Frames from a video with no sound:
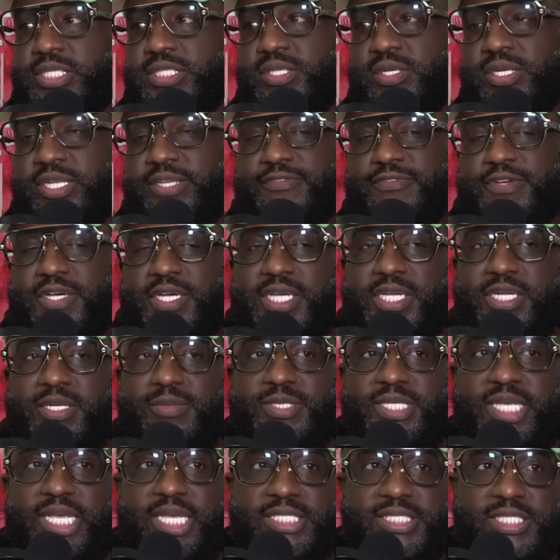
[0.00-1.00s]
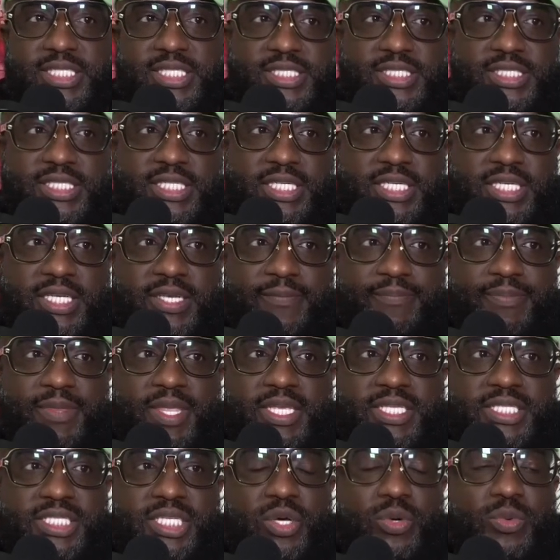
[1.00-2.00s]
they fucking up Texas.
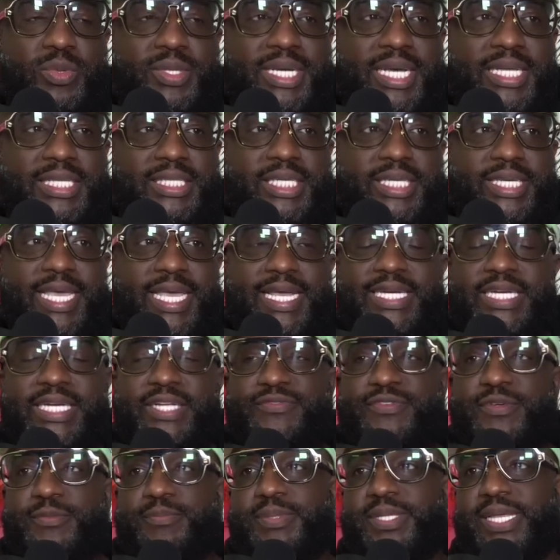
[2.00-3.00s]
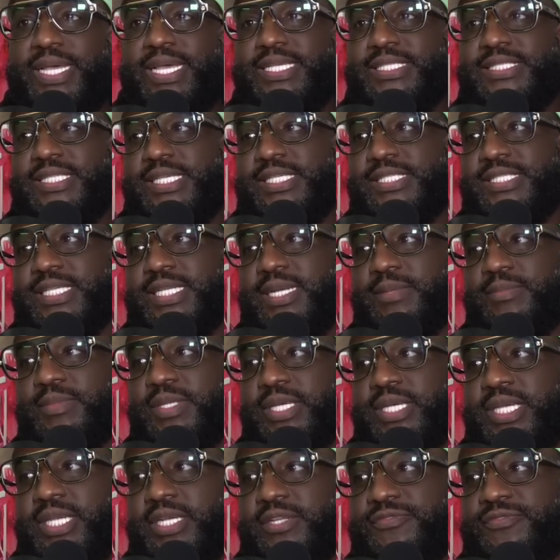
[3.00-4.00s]
And so when I look at different places and I'm
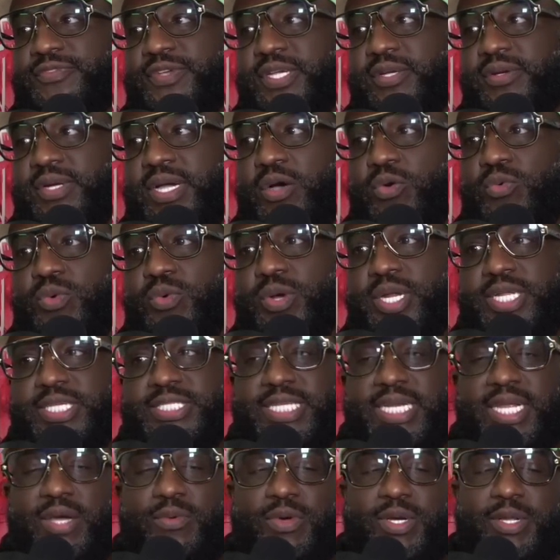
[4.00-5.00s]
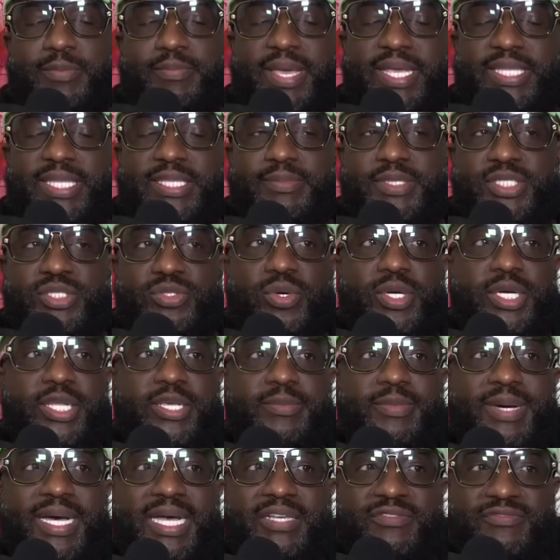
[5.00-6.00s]
looking to figure out where it is that I want to make the majority
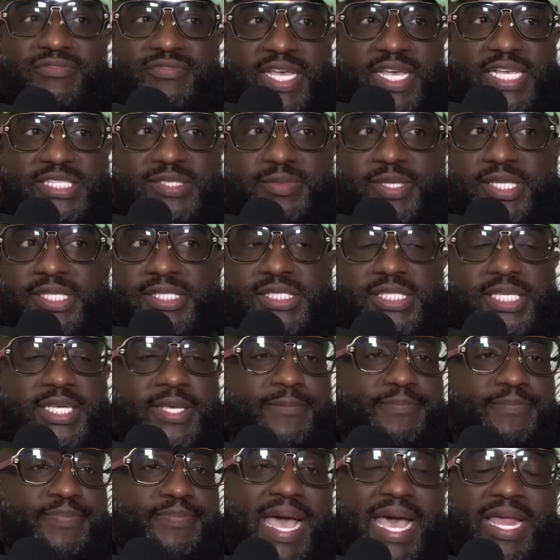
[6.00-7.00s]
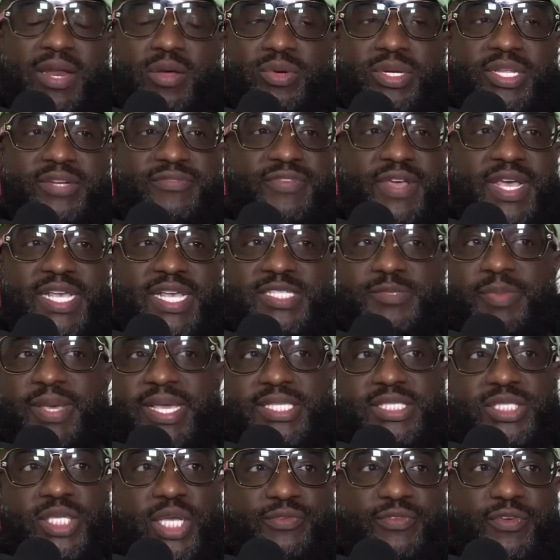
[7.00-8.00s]
of my investments, I don't invest
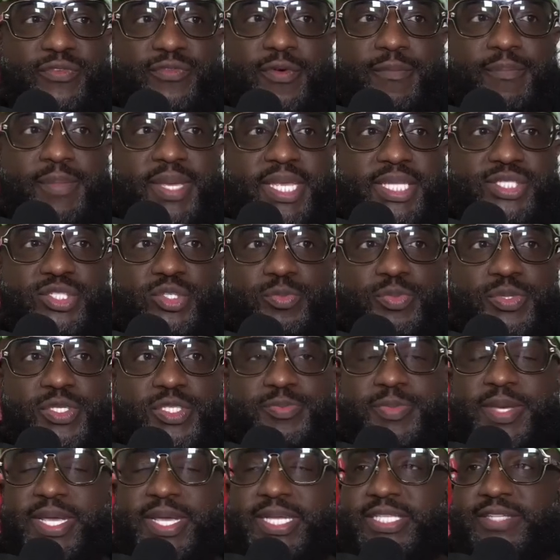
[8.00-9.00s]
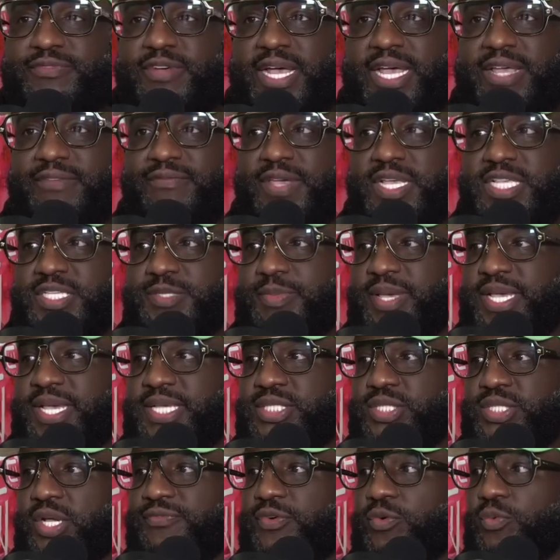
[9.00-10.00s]
based off of a Me Too perspective. I invest
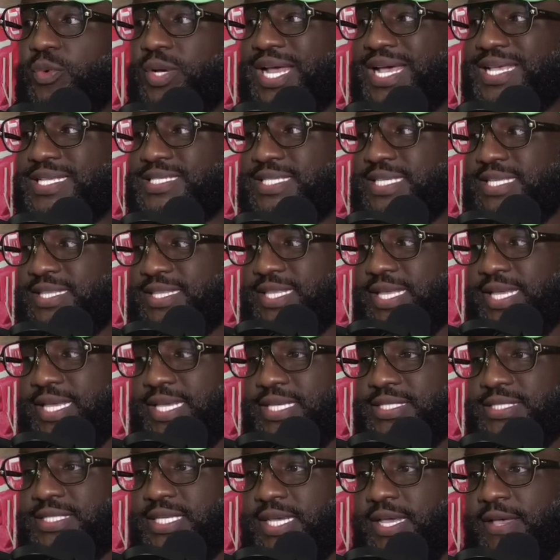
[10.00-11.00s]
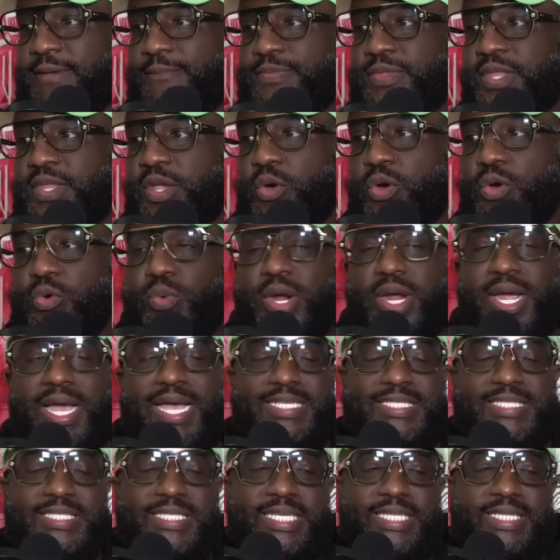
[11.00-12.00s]
based off of what I see things or where
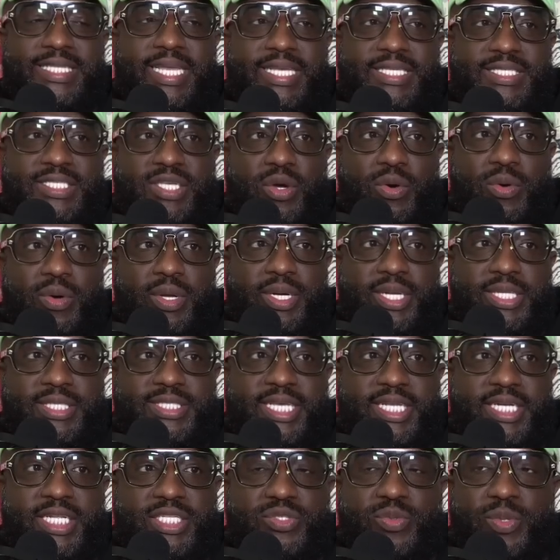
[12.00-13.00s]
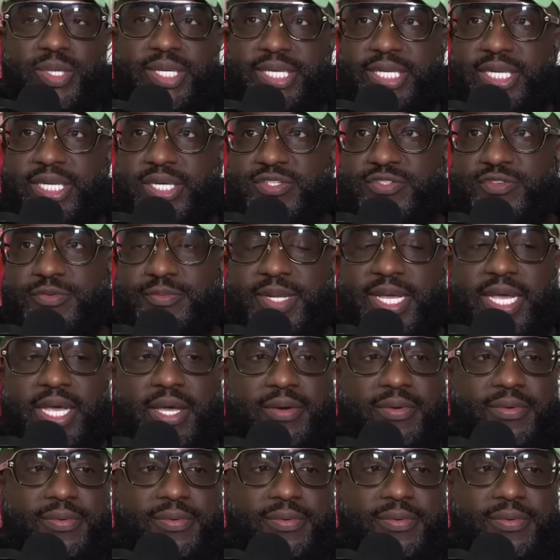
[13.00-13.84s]
I see things going in 10 to 20 years from now.